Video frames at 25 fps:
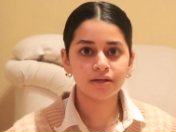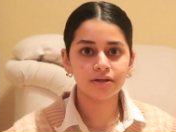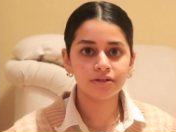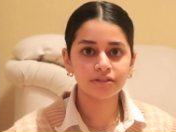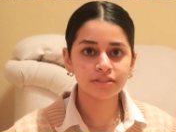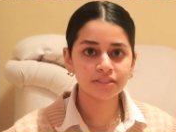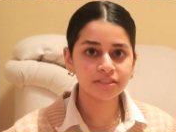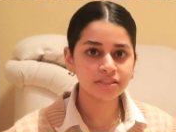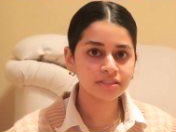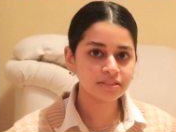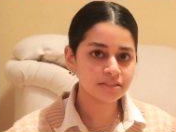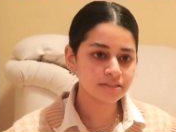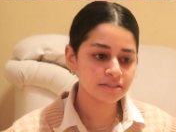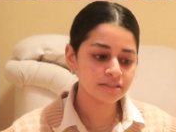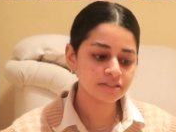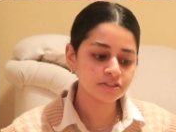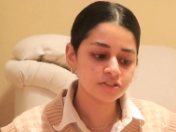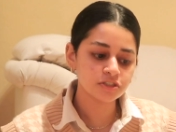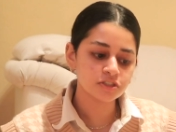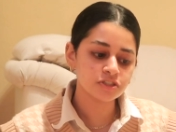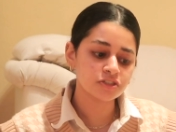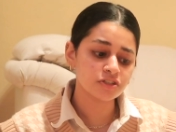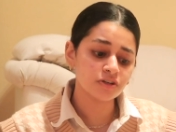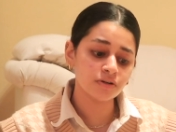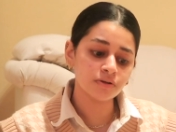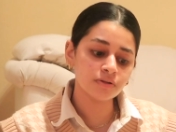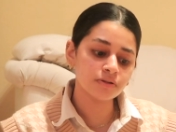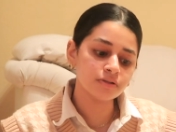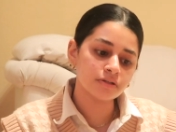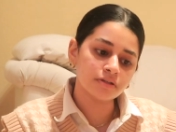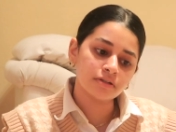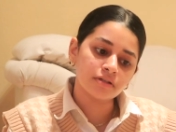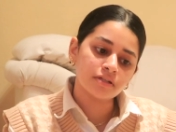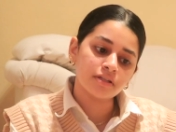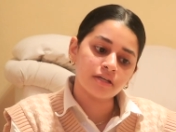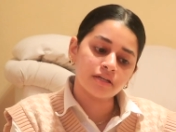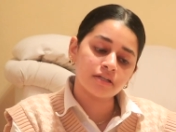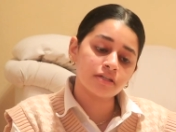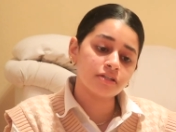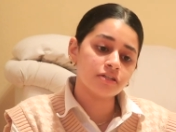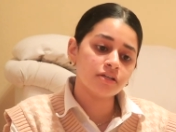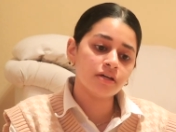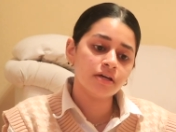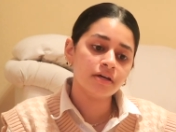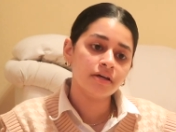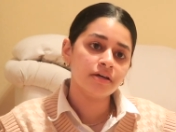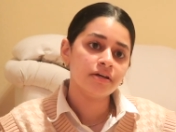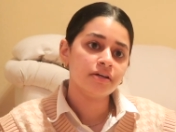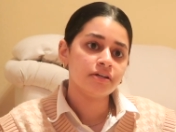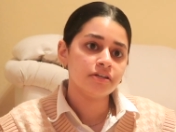honestly just go look like
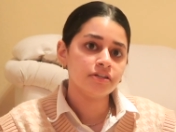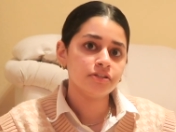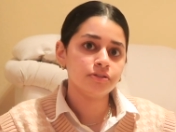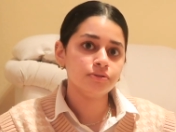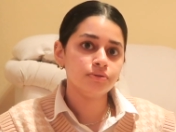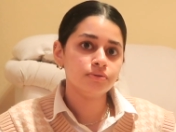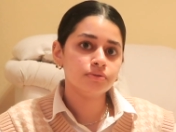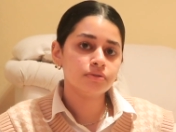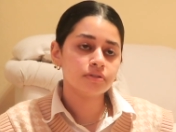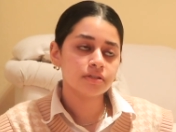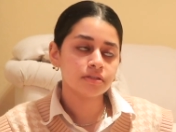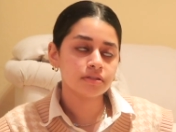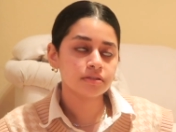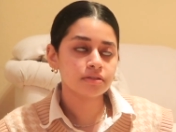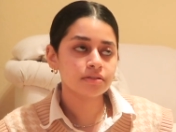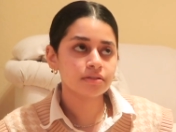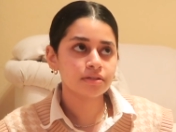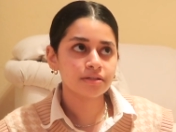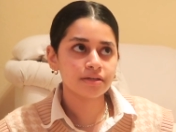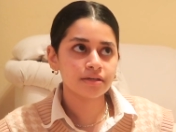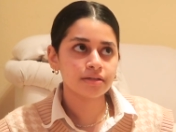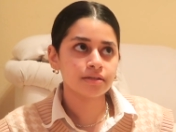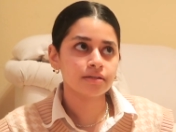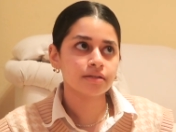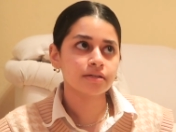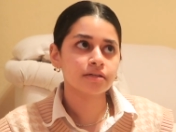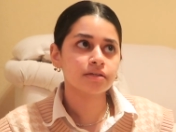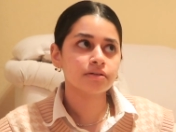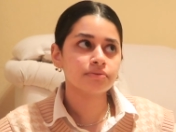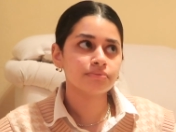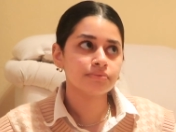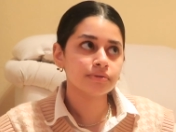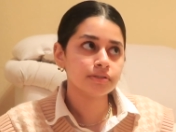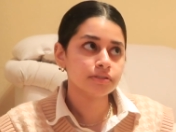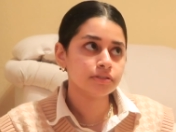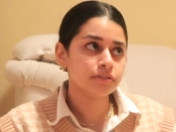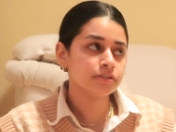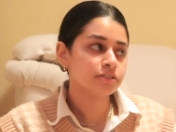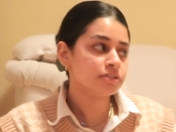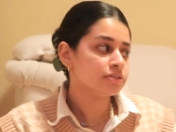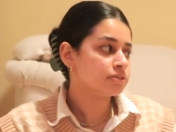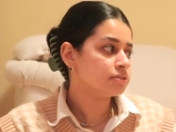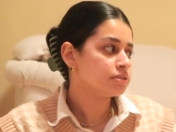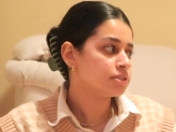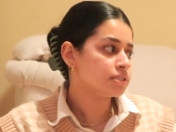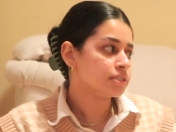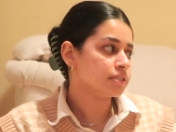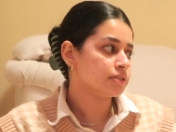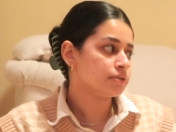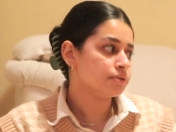you can get like really
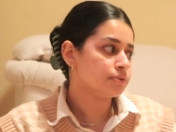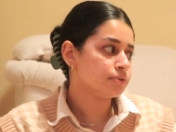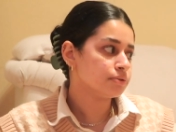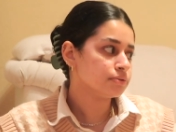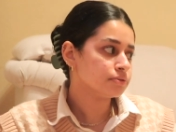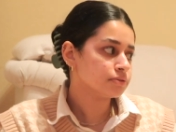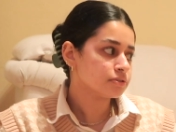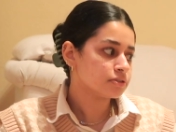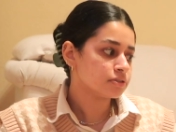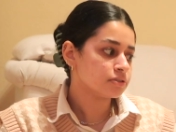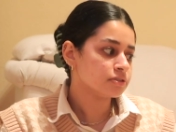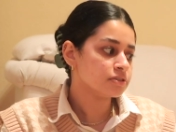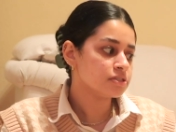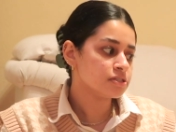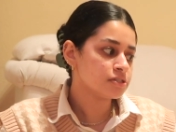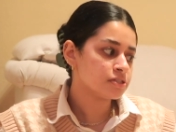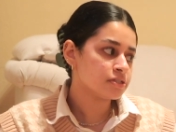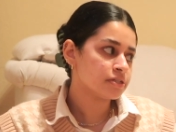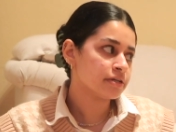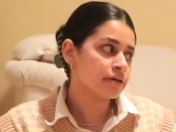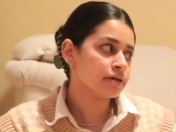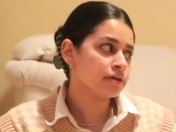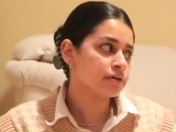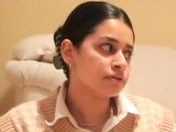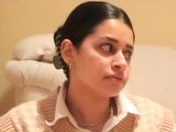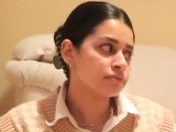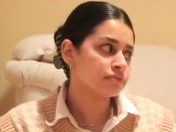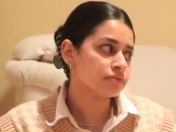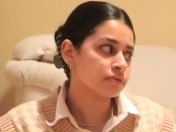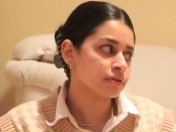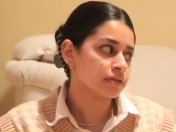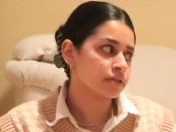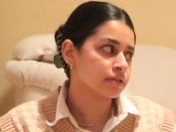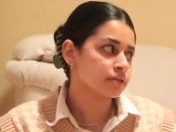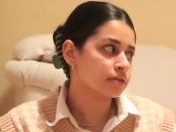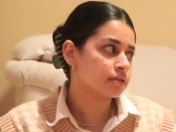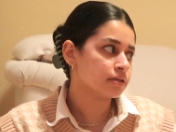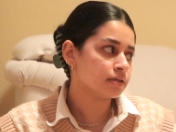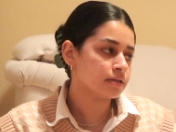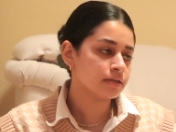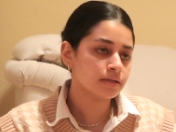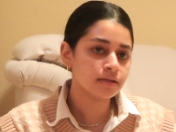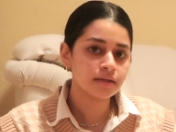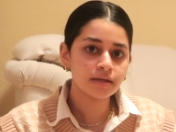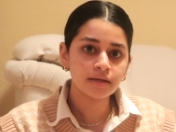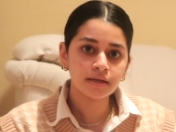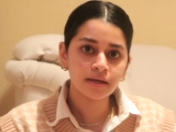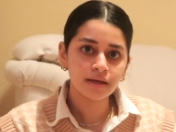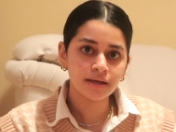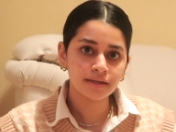good deals on stuff like
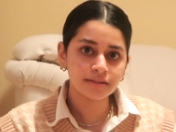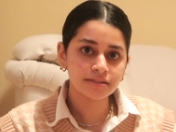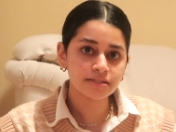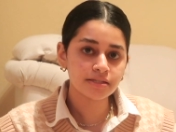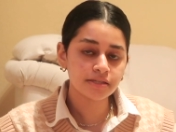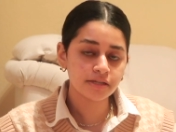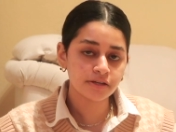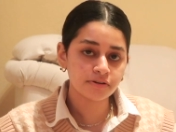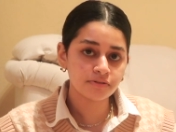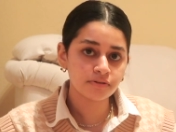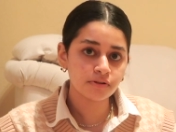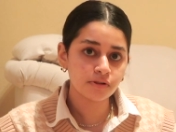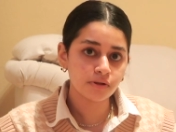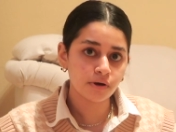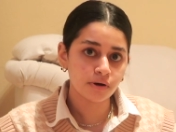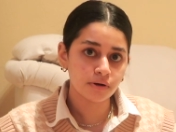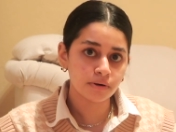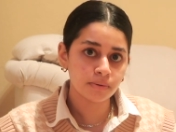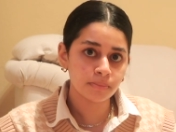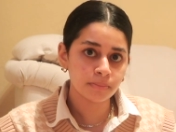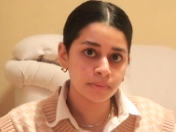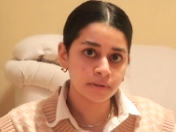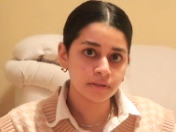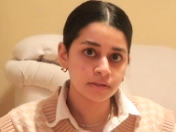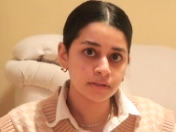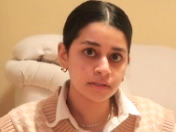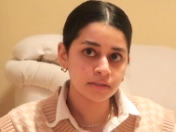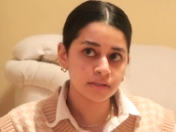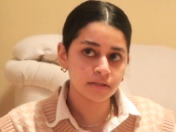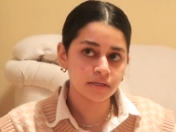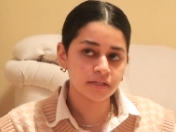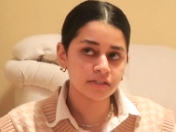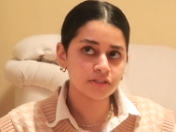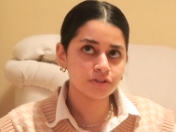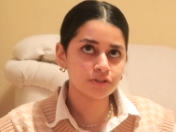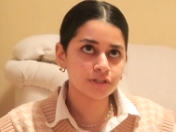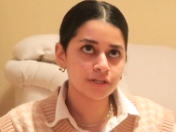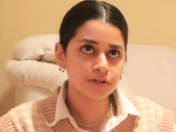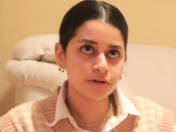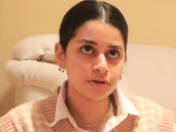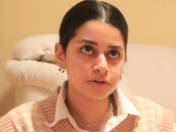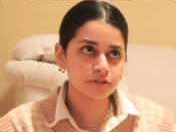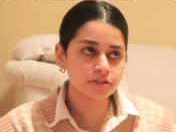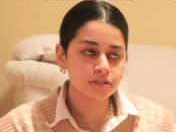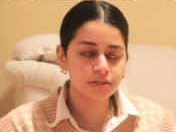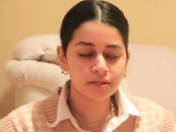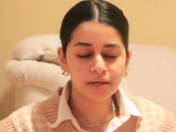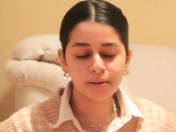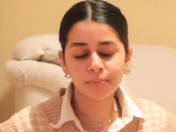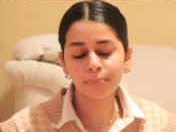and save a lot of money and you can
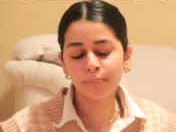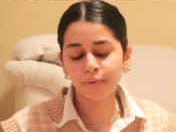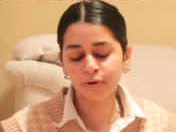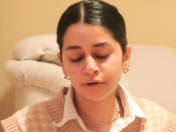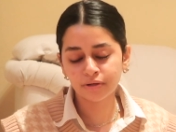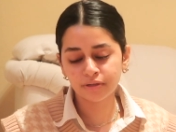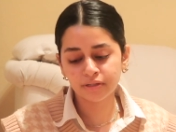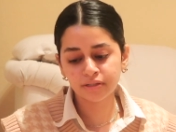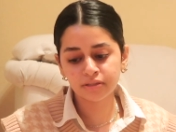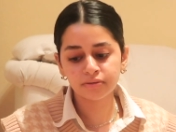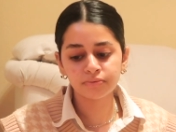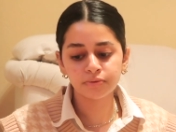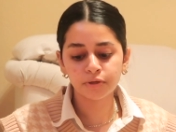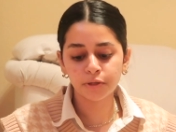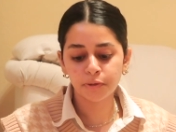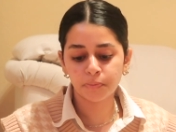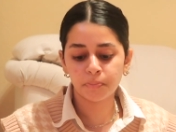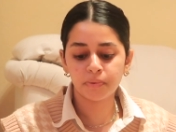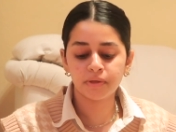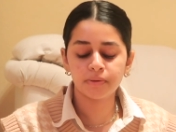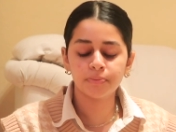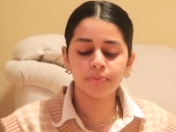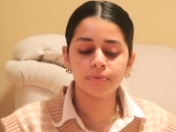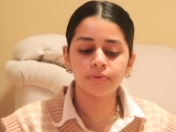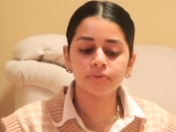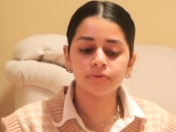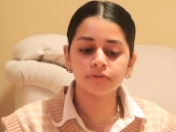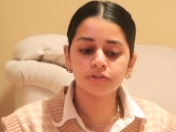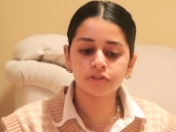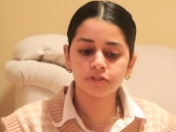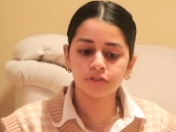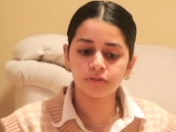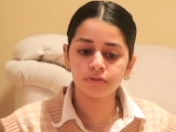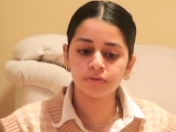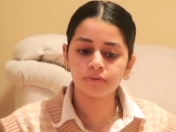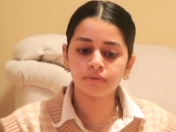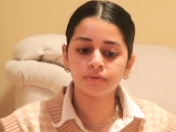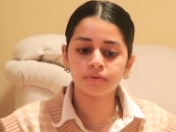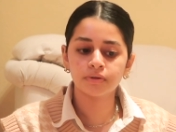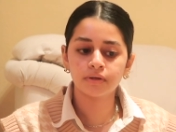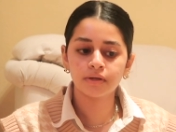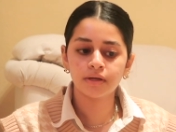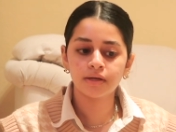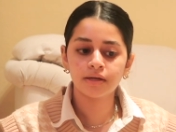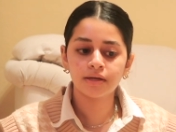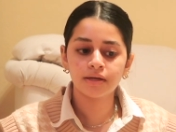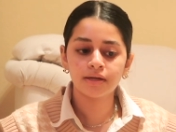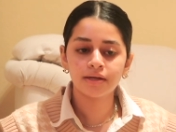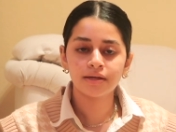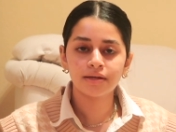also like bargain with people so
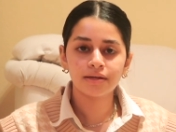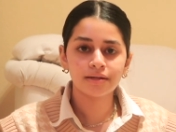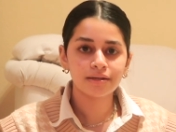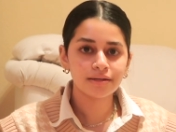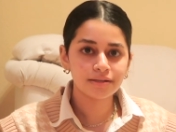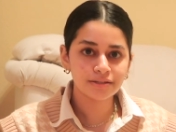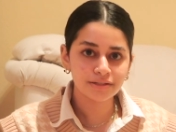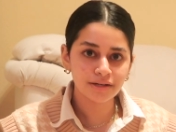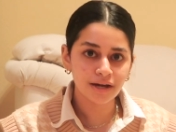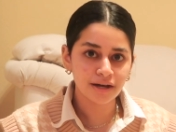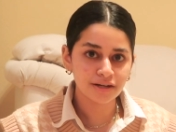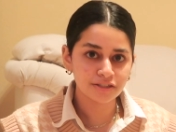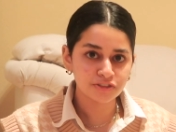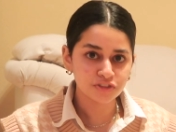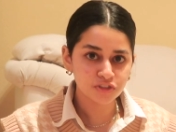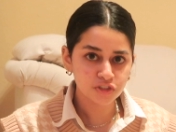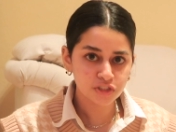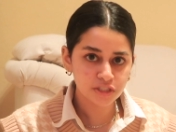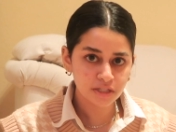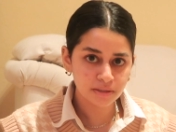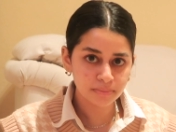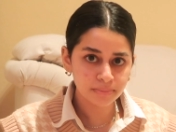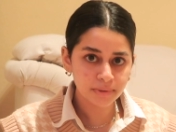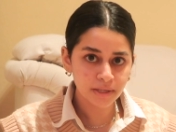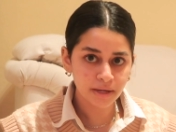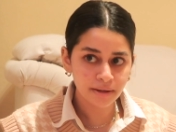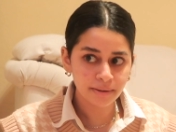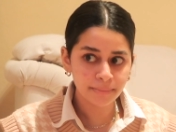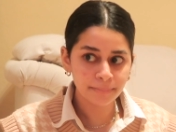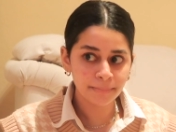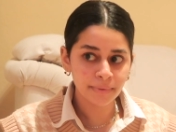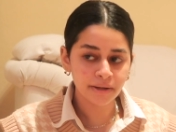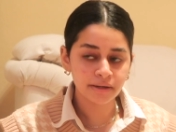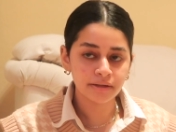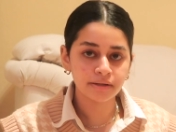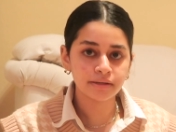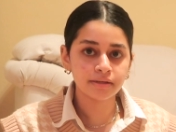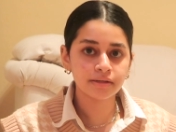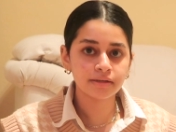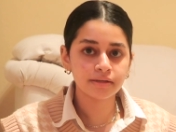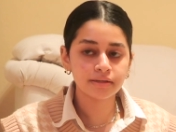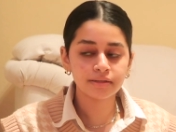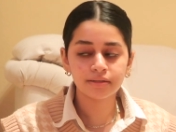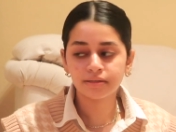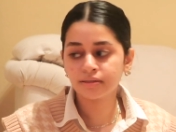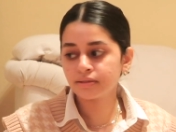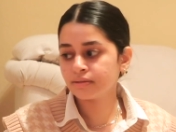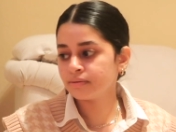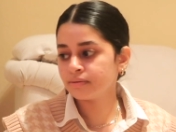yeah just keep that in mind